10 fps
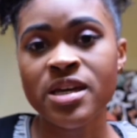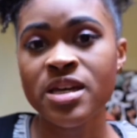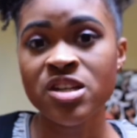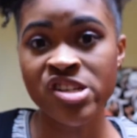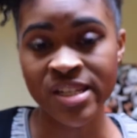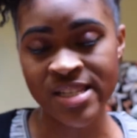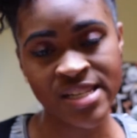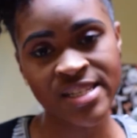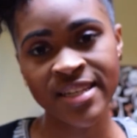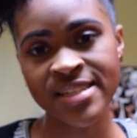
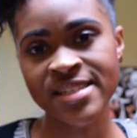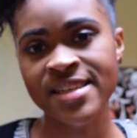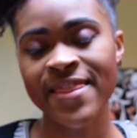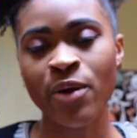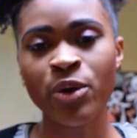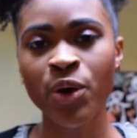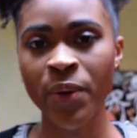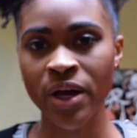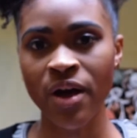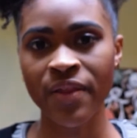injustices that were
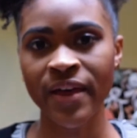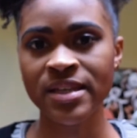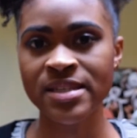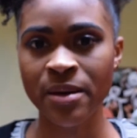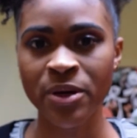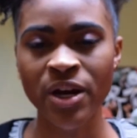going on that summer,